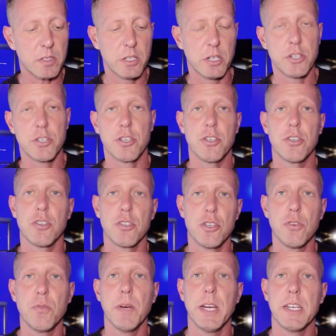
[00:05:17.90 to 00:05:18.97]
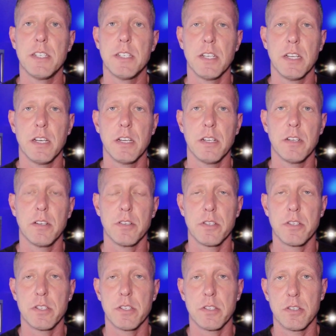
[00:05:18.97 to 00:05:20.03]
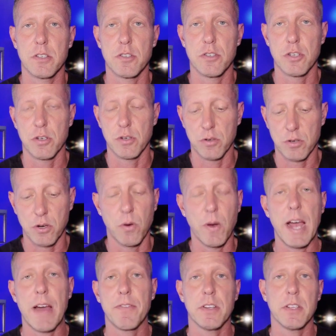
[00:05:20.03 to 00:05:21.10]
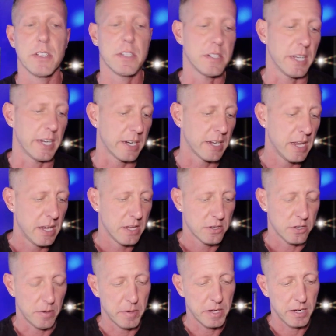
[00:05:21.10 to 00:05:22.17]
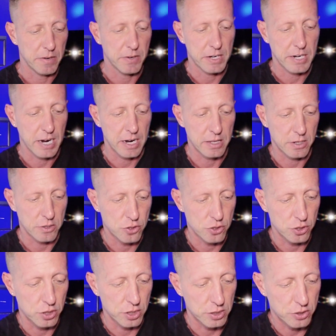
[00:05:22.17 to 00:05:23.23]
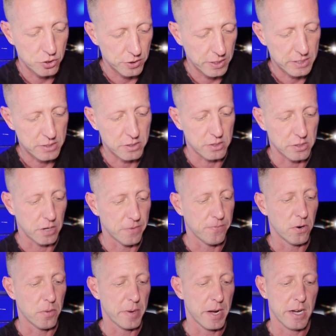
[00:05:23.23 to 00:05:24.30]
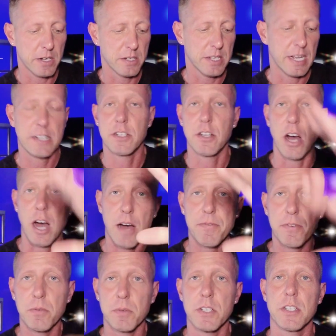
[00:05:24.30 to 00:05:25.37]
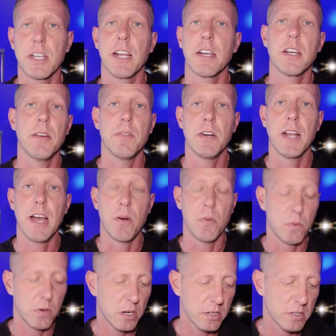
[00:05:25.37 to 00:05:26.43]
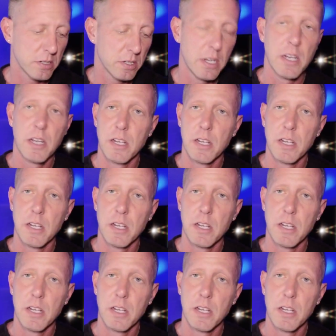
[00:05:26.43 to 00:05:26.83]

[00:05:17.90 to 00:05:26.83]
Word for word: there's two ways to to go after this thing. So I'm going to give you kind of the, tr the tricks because our format is that's the offer. We just kind of covered how it works,